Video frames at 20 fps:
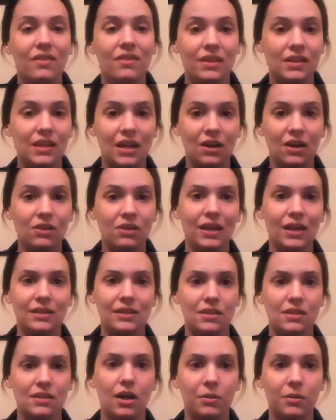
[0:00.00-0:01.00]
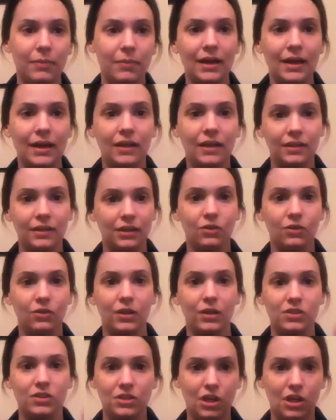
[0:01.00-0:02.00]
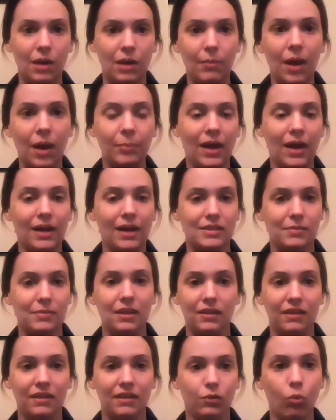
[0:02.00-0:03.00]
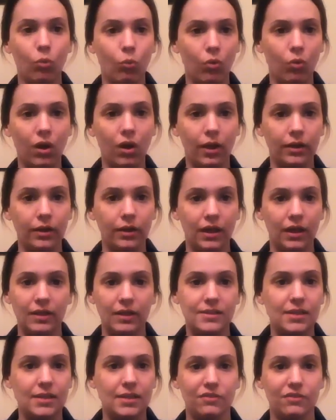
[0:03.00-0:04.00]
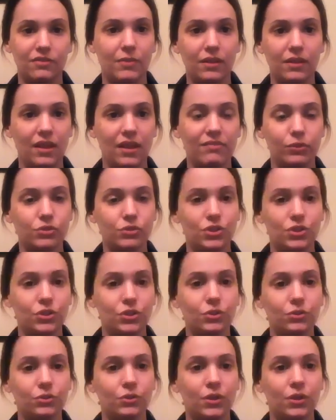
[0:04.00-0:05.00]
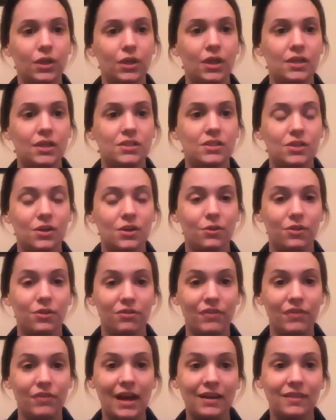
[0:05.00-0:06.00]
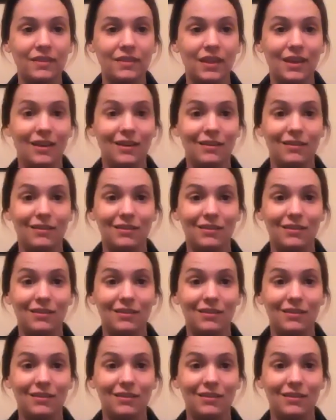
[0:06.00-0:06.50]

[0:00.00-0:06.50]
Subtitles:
then Caroline's automatically going to come up as my level 1 instead of my level 2. So the fact that